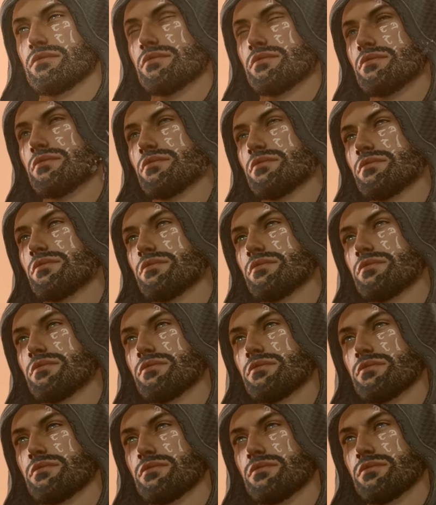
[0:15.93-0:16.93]

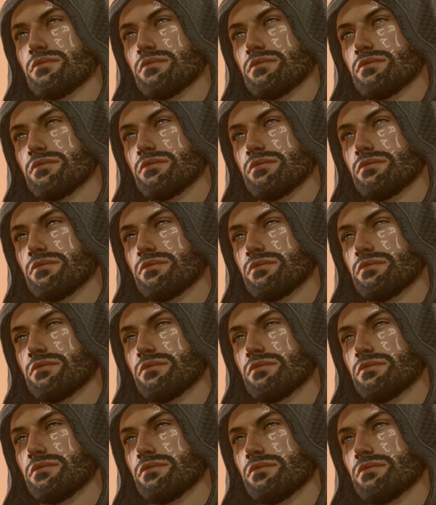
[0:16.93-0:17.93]

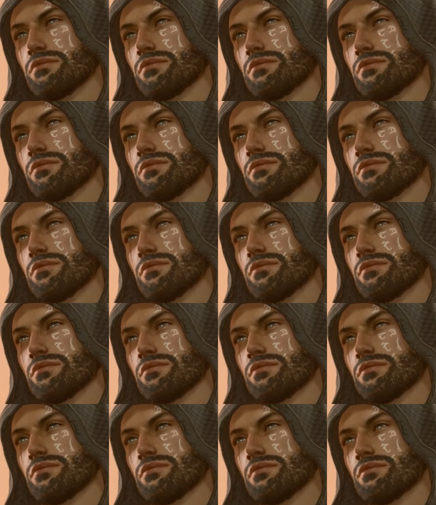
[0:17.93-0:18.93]

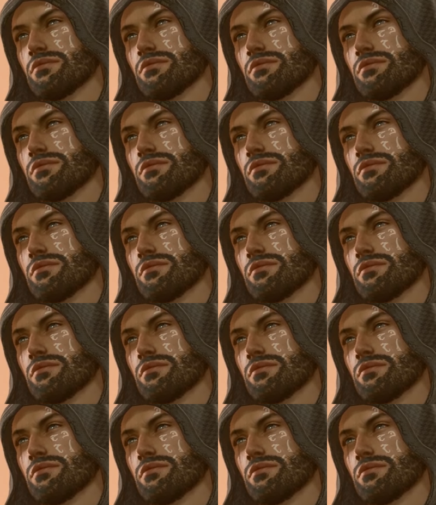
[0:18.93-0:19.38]
(silence)